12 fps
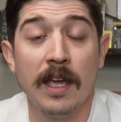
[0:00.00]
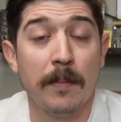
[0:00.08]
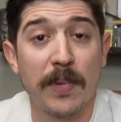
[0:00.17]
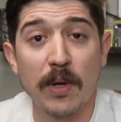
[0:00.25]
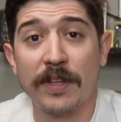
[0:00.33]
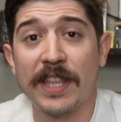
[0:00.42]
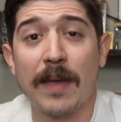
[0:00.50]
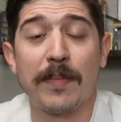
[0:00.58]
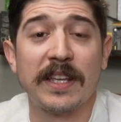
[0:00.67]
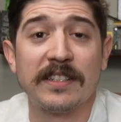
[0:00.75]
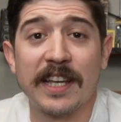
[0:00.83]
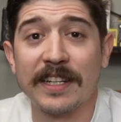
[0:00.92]
But with that
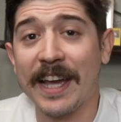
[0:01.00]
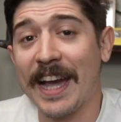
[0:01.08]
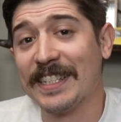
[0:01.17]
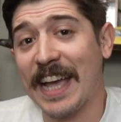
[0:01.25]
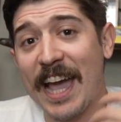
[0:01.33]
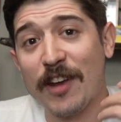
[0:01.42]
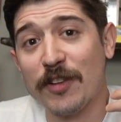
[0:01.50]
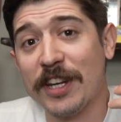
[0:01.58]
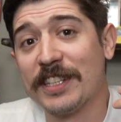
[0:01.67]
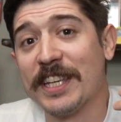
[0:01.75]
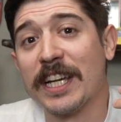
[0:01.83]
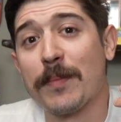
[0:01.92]
being said, guys, I don't need to
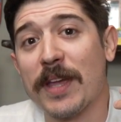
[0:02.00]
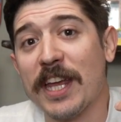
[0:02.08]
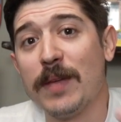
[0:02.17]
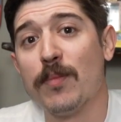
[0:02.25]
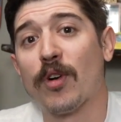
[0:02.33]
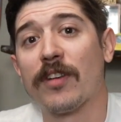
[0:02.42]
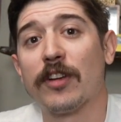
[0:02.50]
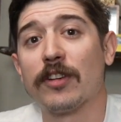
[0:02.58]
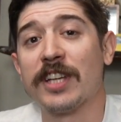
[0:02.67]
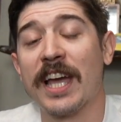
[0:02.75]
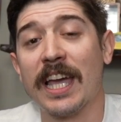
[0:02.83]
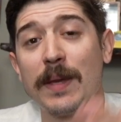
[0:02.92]
take up any more of your
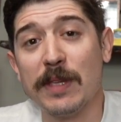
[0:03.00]
time.